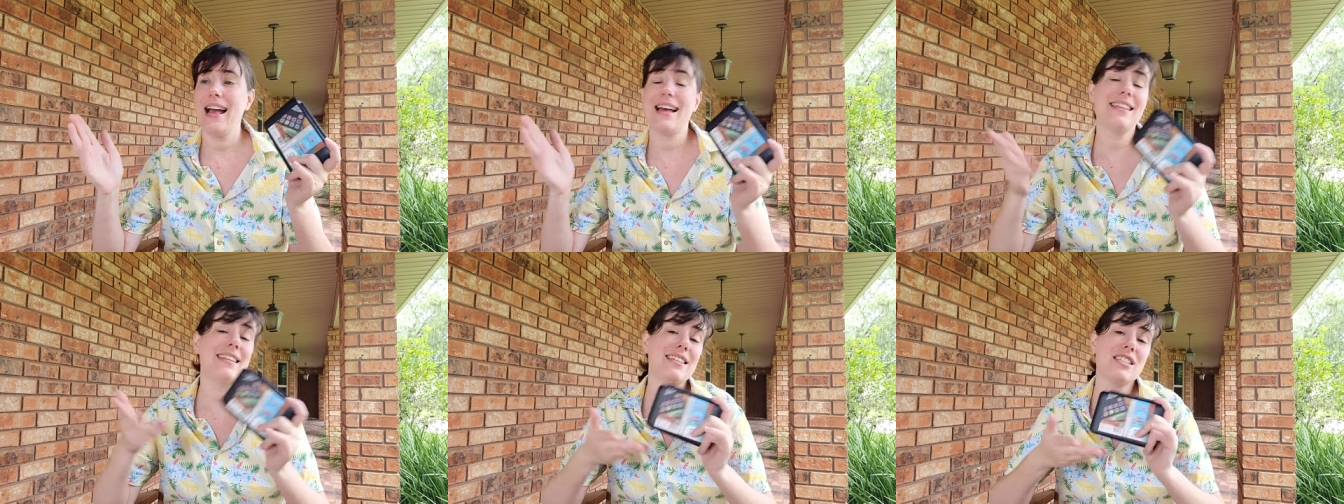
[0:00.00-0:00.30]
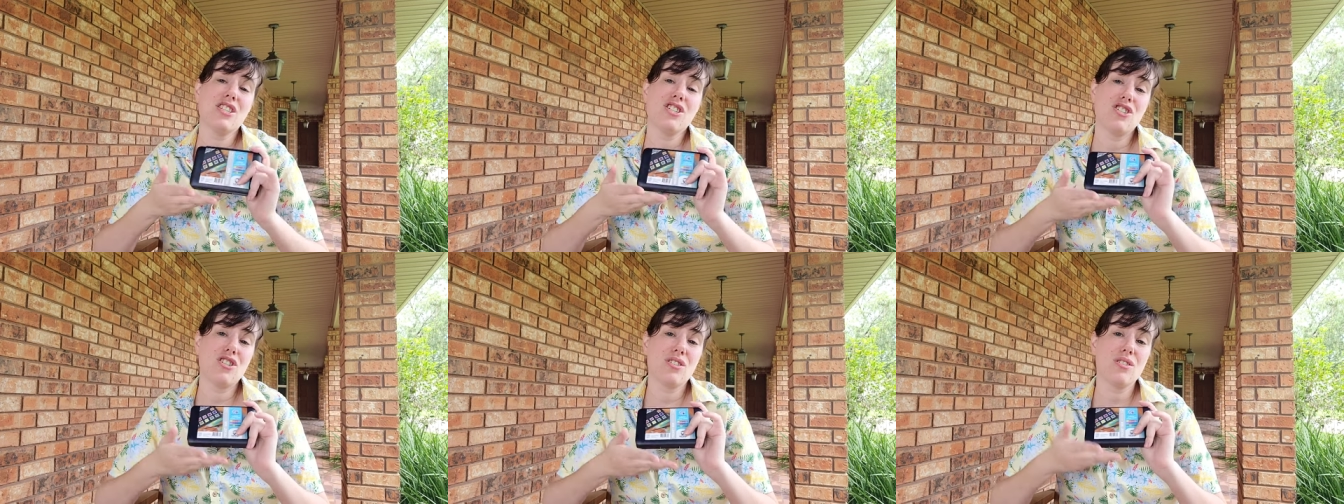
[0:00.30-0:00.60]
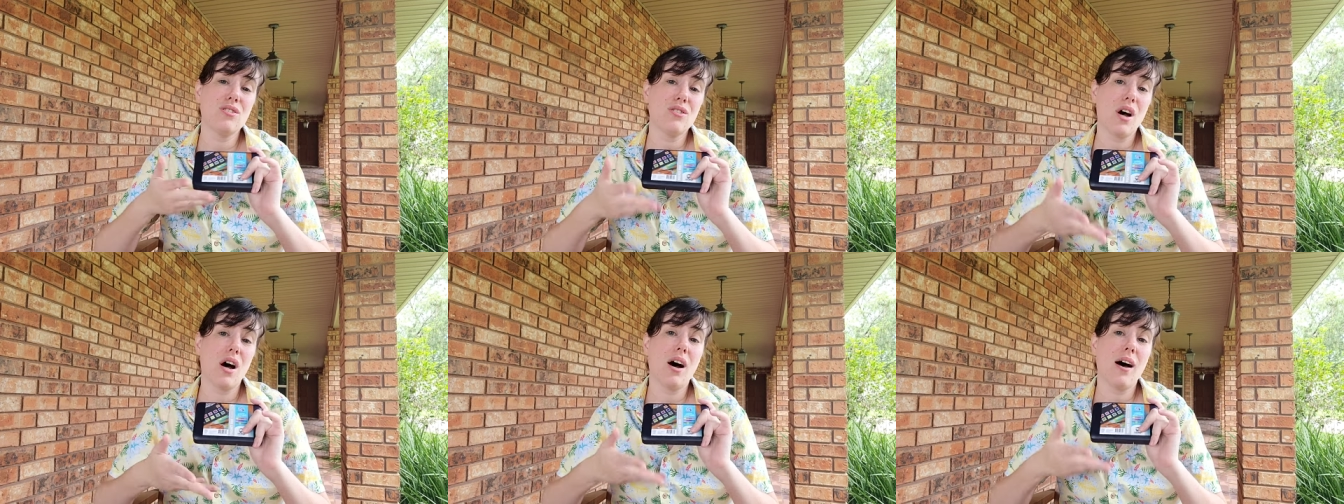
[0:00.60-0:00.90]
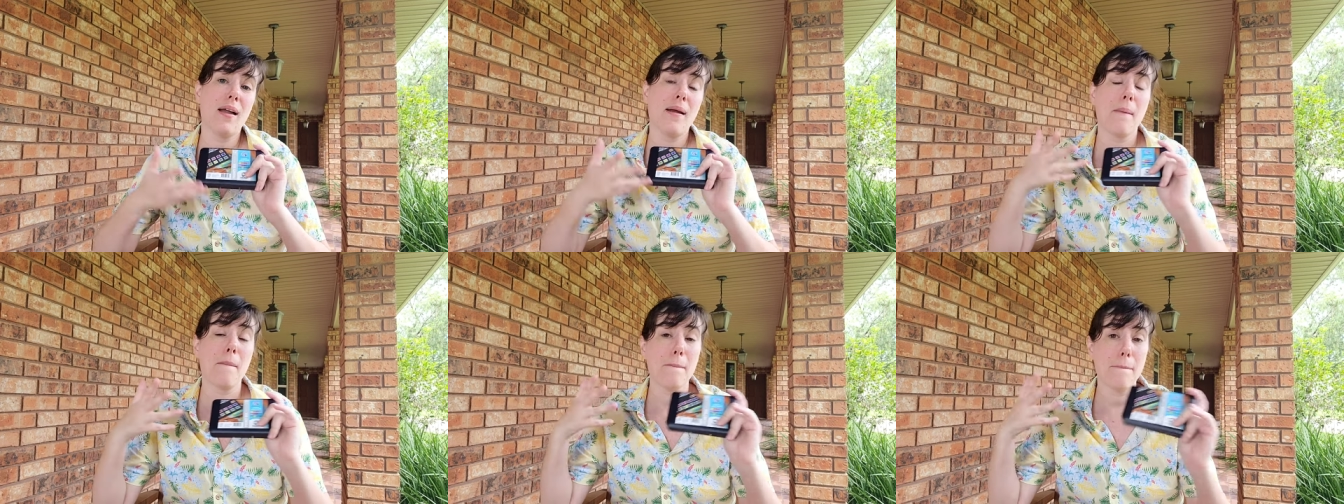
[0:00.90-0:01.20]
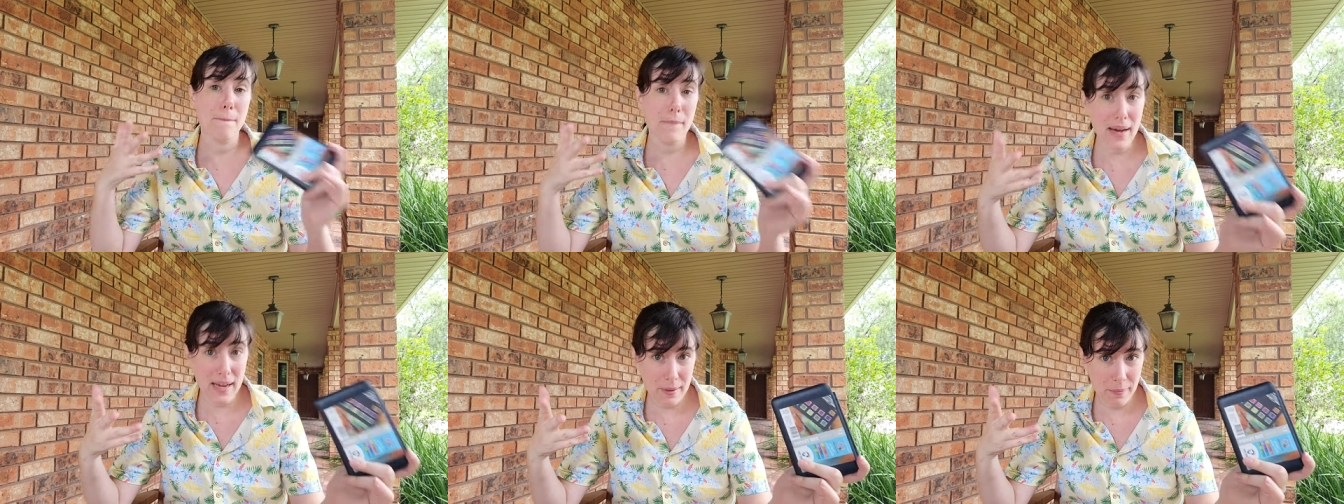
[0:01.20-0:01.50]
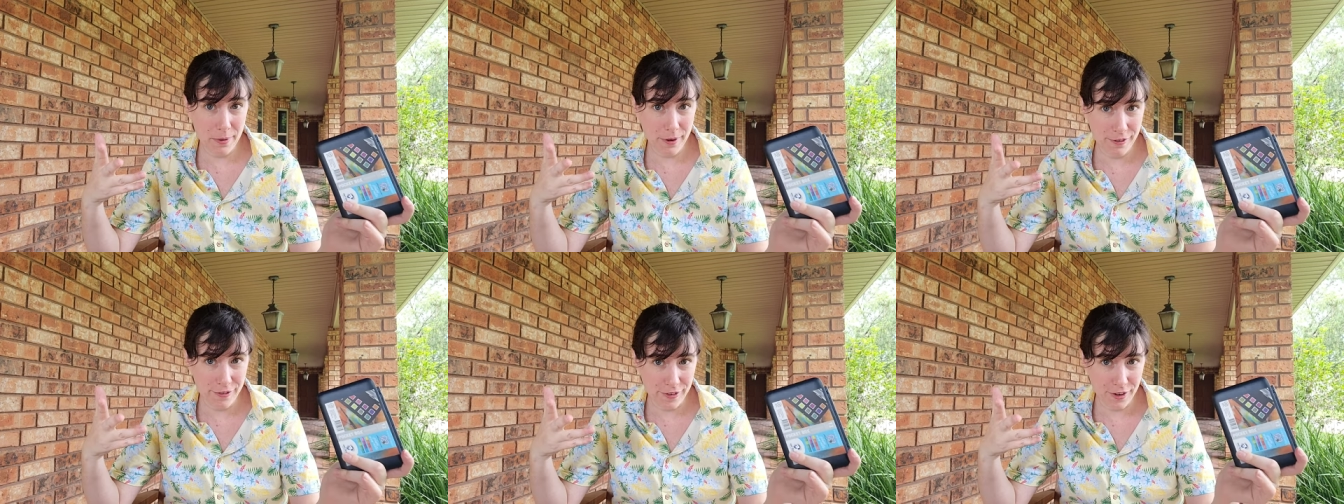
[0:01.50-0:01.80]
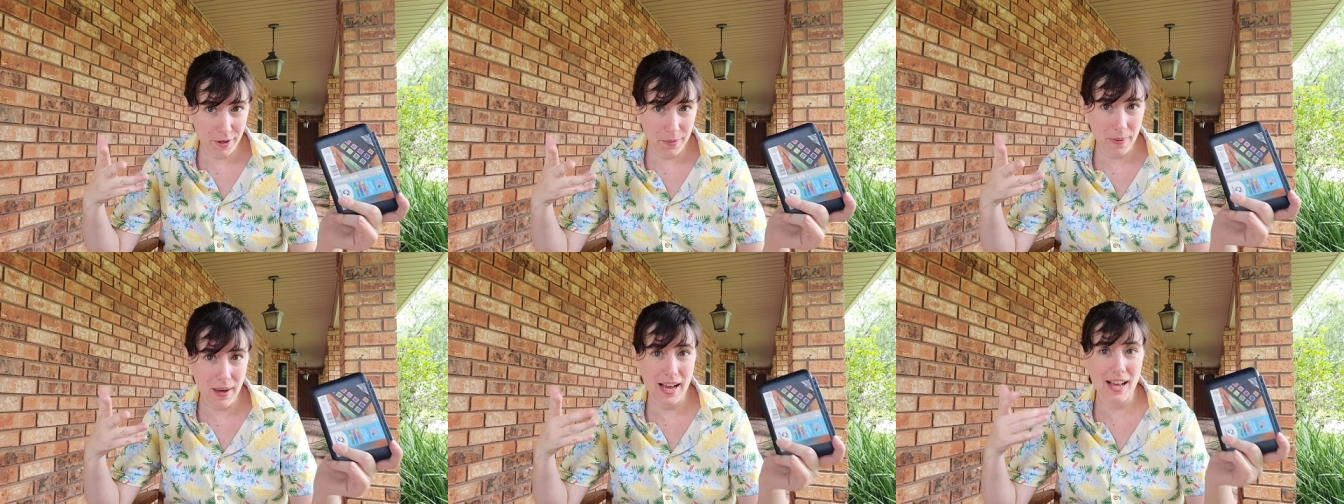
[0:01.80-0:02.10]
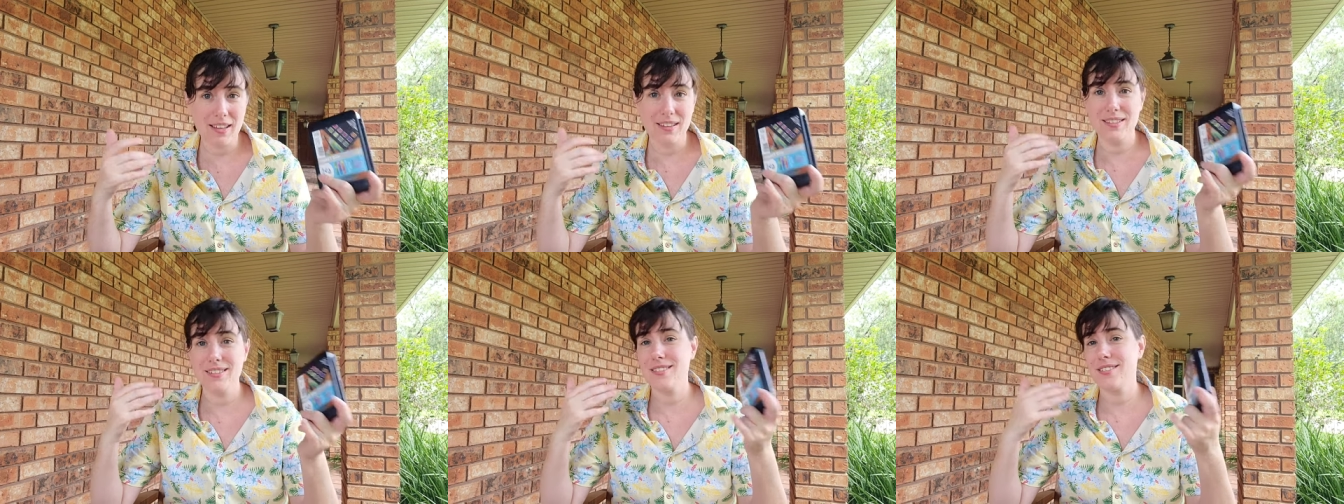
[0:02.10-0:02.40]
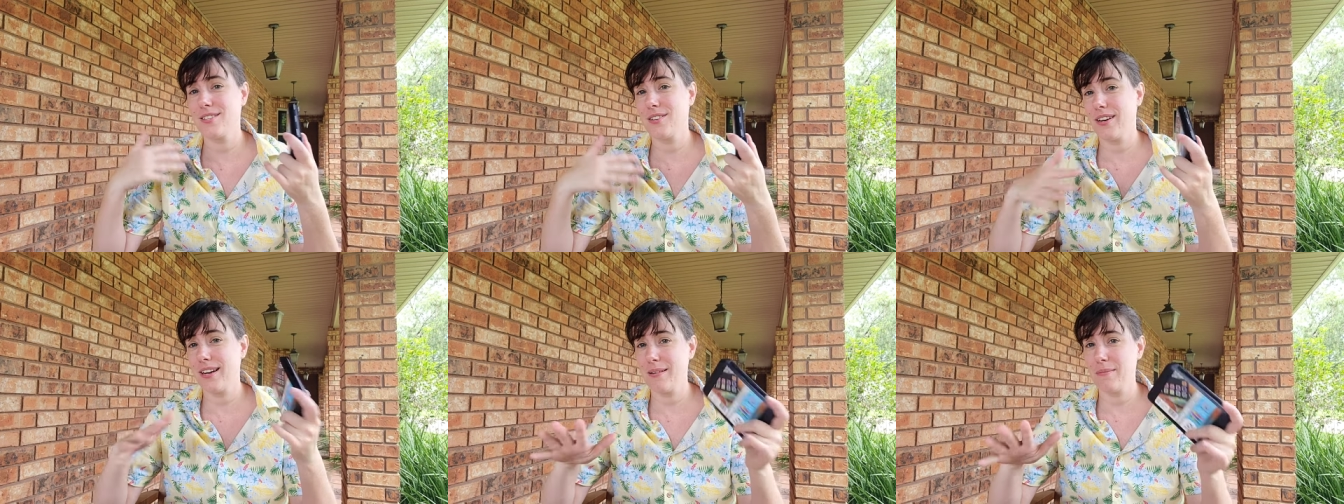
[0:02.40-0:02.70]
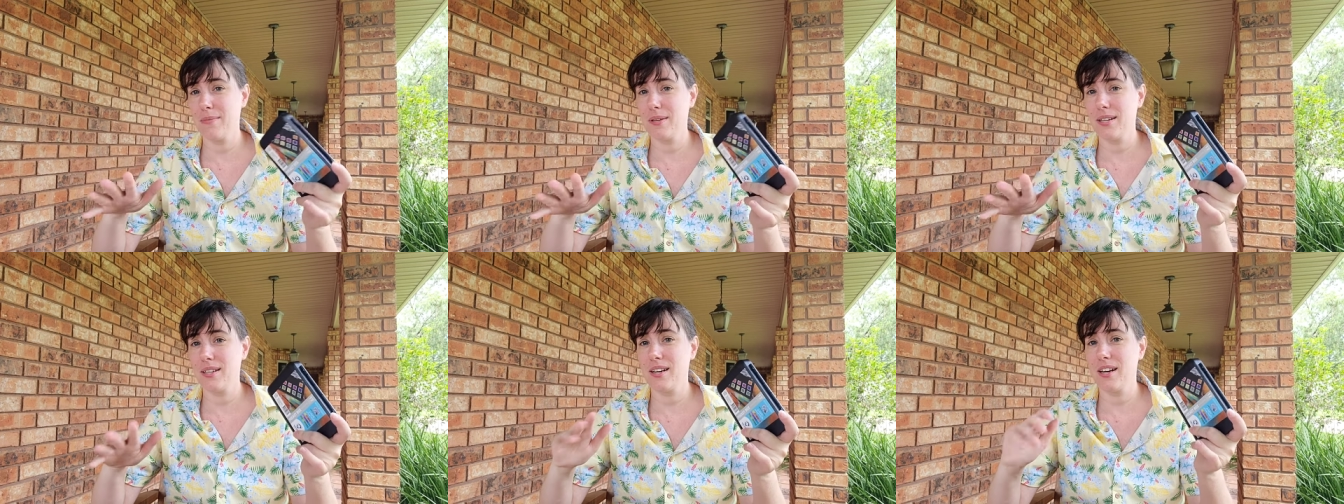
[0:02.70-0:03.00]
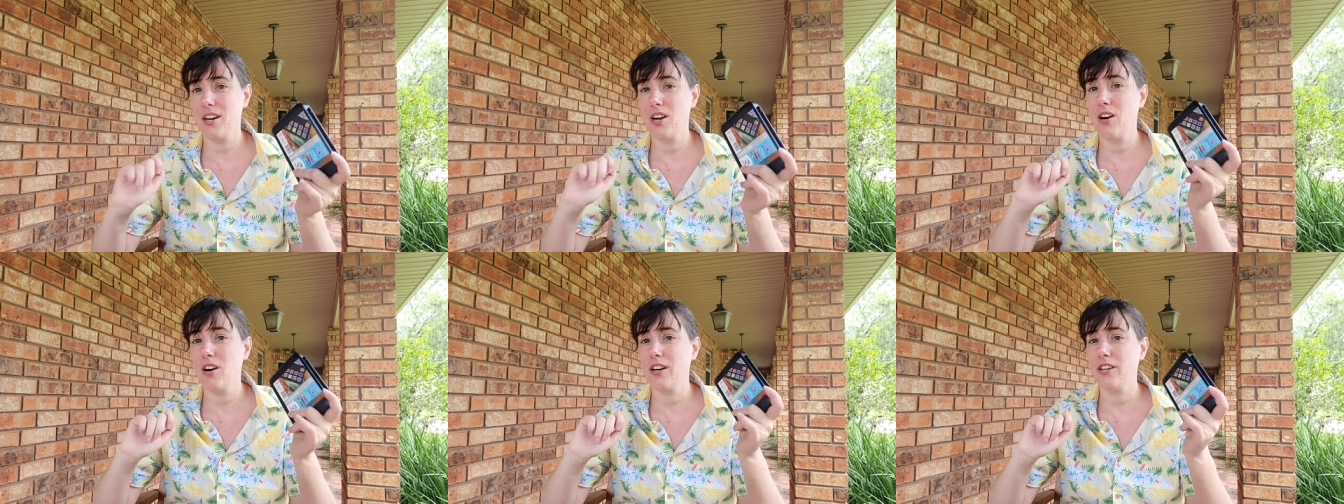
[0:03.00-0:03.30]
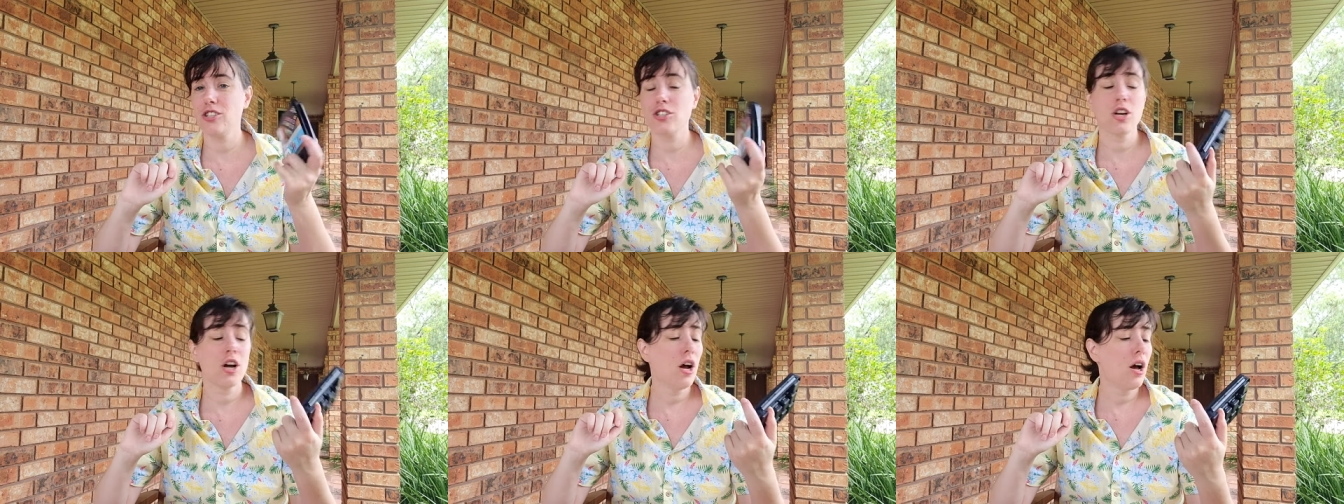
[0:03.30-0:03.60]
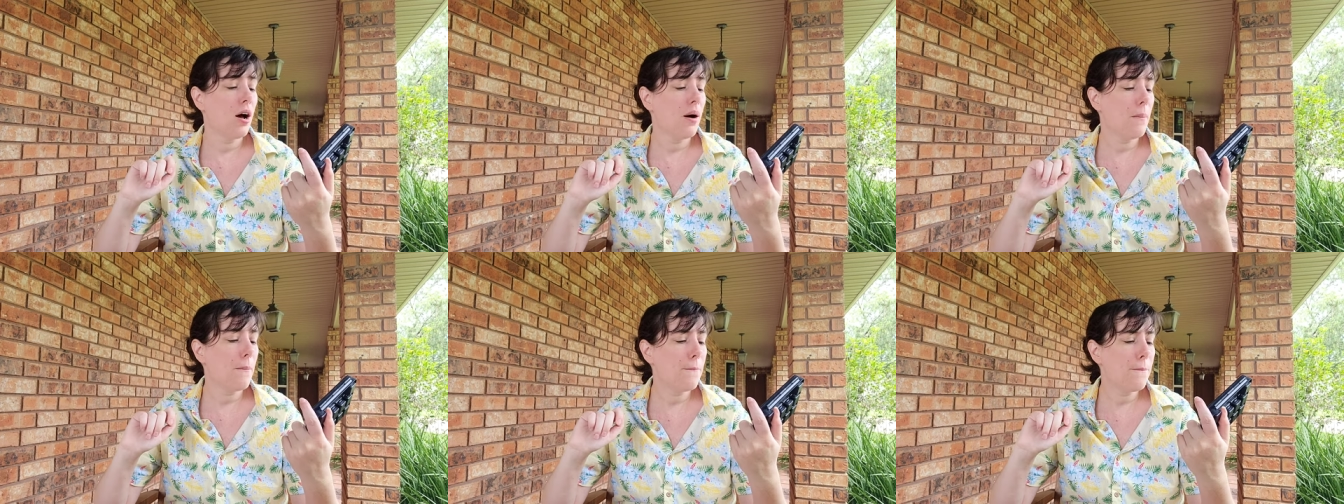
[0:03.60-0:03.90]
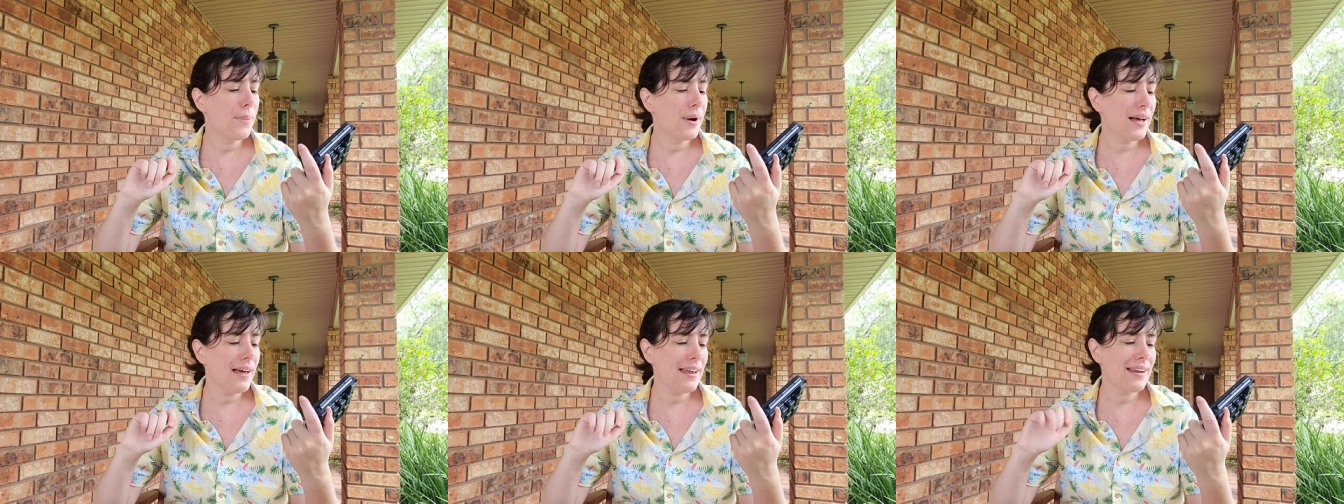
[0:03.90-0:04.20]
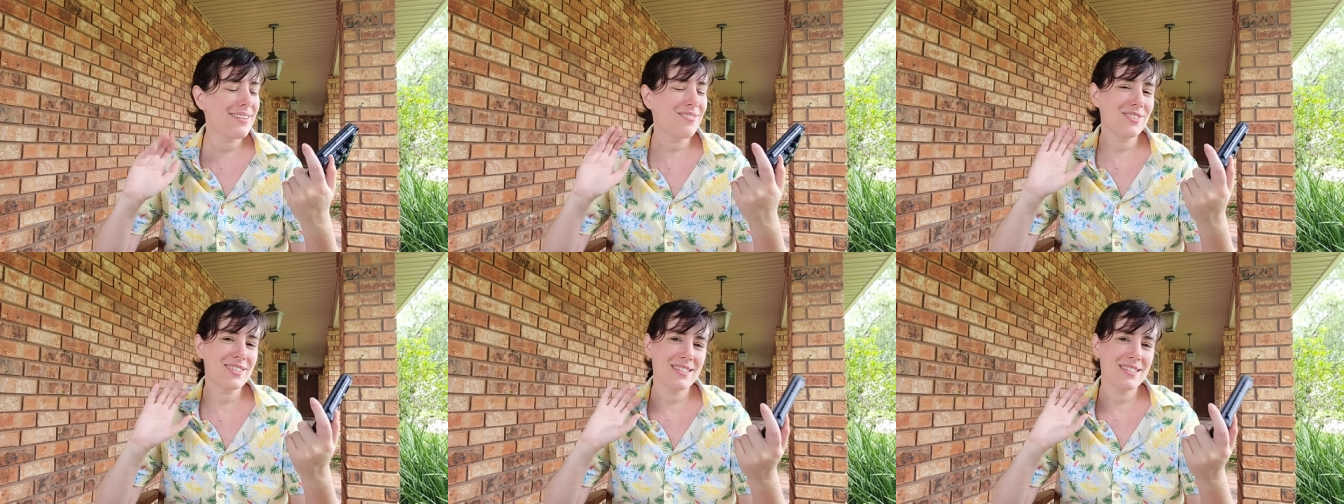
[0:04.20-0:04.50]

and this is just not my preferred palette, so I am being kind of harsh. But